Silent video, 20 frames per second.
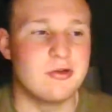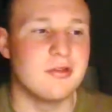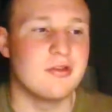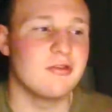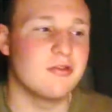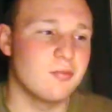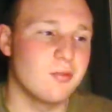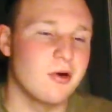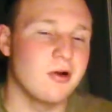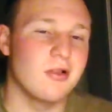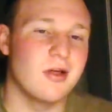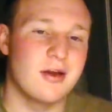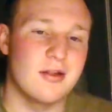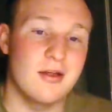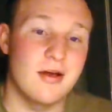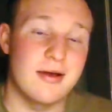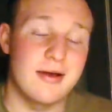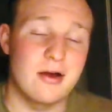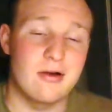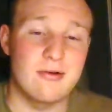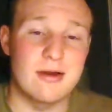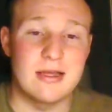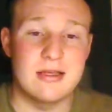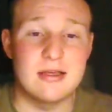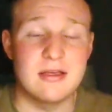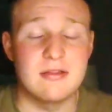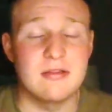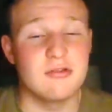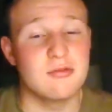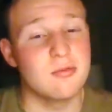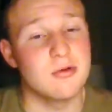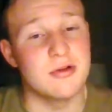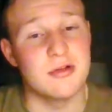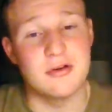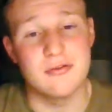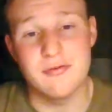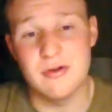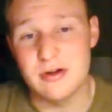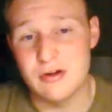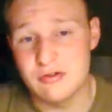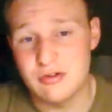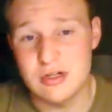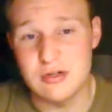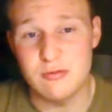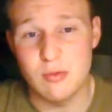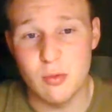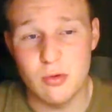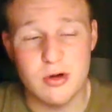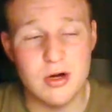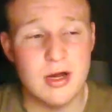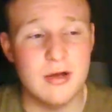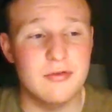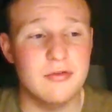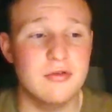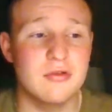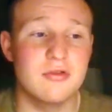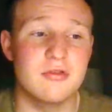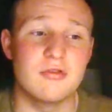This is where a lot of the higher ranking, this is where you're going to find your chief warrant officers,